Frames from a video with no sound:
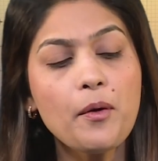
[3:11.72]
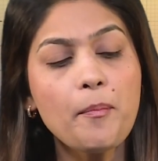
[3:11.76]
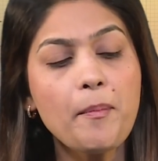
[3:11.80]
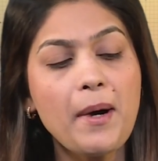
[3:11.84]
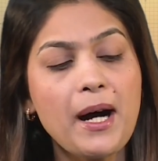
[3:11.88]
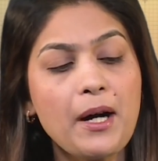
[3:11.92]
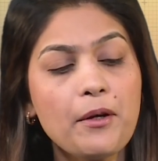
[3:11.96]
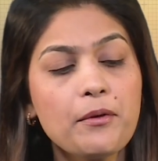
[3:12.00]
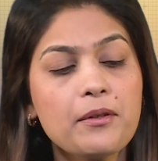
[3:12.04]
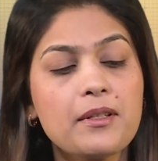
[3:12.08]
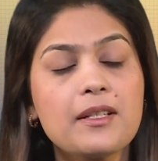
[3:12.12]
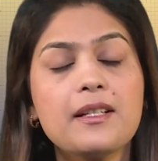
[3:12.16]

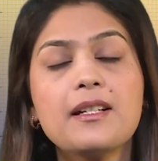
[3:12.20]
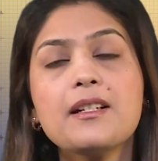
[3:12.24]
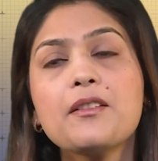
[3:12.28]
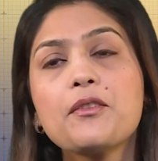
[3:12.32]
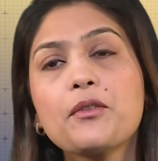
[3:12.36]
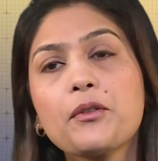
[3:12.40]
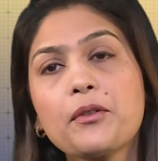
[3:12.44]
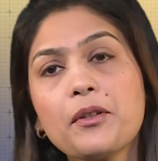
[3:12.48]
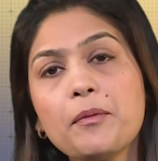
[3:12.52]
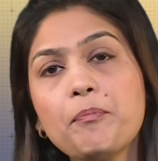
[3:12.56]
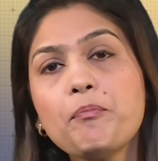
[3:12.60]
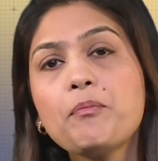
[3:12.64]
about
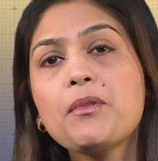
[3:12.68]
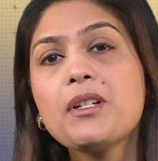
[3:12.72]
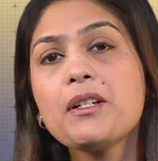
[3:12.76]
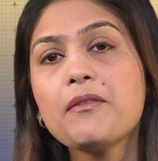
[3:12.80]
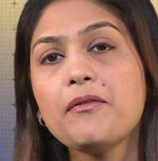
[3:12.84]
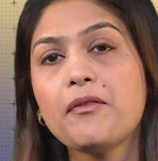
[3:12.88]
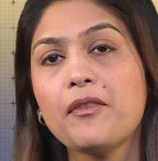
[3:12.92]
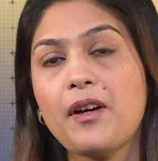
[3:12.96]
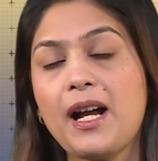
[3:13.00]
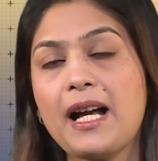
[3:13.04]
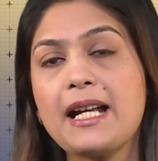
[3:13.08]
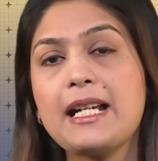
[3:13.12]

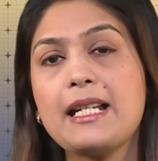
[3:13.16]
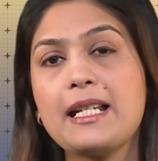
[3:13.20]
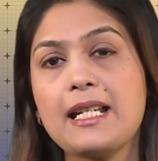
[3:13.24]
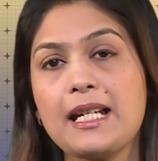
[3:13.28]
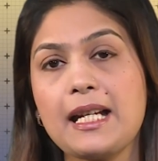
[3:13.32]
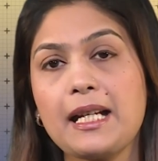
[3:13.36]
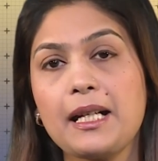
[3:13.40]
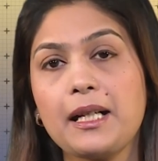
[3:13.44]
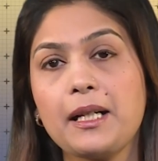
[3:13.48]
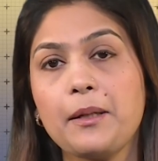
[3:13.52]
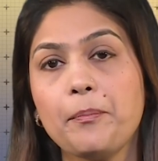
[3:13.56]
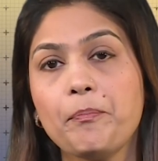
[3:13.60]
descriptive
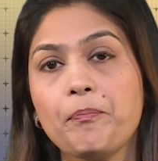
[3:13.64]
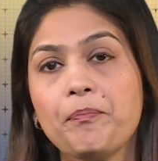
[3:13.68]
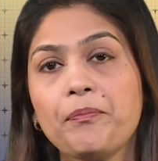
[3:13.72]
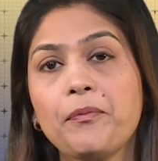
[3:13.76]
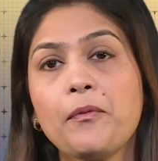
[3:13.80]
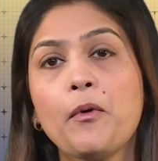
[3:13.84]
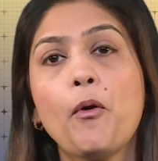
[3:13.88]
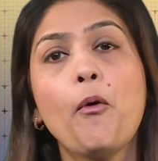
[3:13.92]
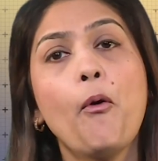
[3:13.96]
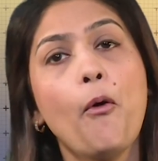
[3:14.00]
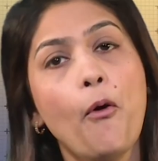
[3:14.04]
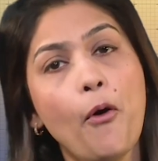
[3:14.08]
writing
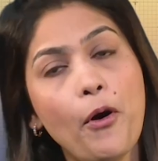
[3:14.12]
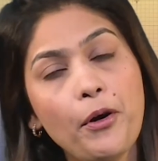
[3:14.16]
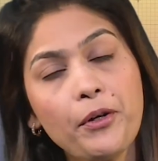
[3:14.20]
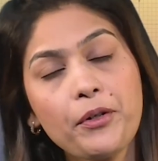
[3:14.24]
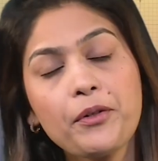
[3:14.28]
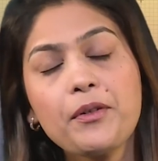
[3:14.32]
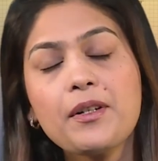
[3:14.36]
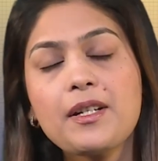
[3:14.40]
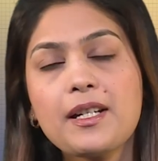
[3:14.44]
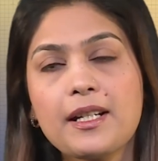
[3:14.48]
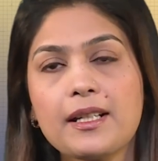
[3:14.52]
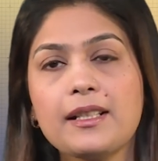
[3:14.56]
or
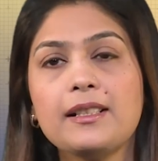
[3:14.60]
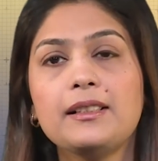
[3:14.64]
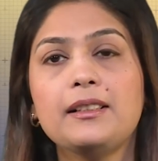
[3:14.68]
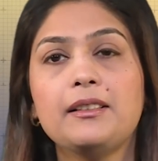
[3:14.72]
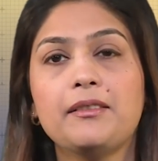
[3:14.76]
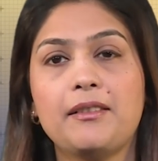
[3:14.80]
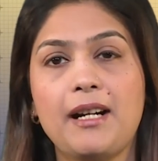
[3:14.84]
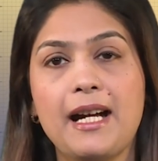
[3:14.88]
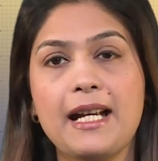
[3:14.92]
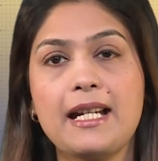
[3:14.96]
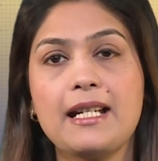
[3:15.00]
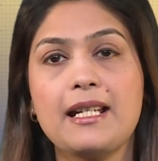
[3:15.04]
critical
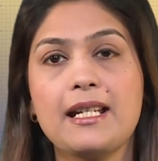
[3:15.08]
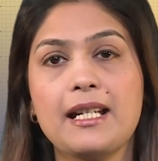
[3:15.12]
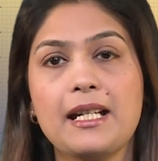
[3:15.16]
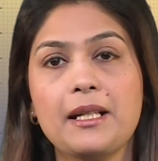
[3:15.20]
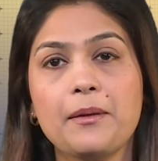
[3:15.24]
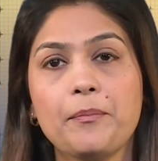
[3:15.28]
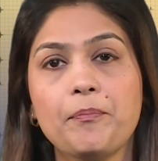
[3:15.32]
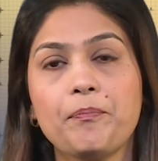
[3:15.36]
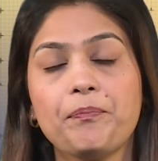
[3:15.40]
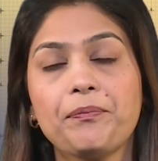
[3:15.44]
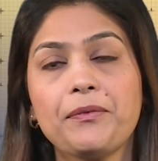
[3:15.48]
writing,